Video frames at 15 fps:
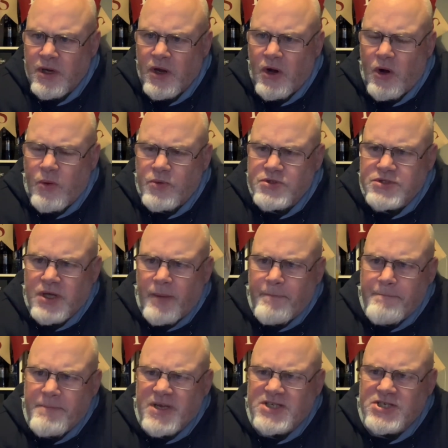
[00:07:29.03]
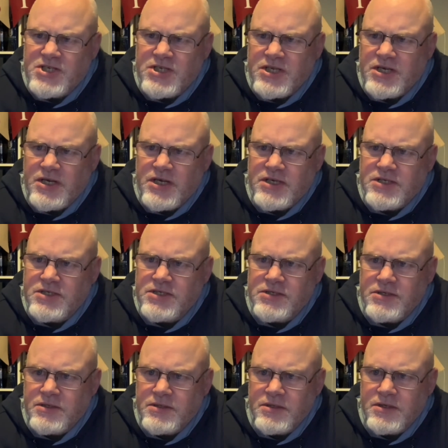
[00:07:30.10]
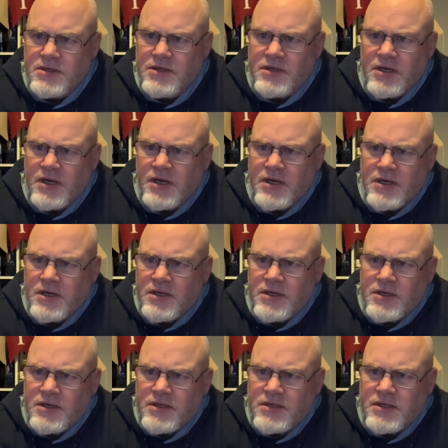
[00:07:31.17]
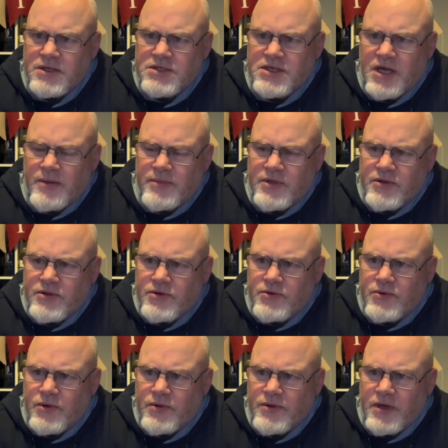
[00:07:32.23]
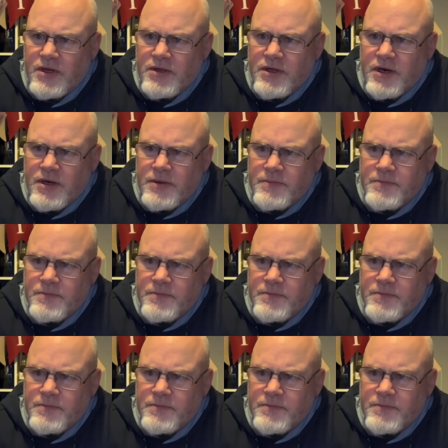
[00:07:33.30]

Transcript: almost that mistiness, you know, that's coming through on that there.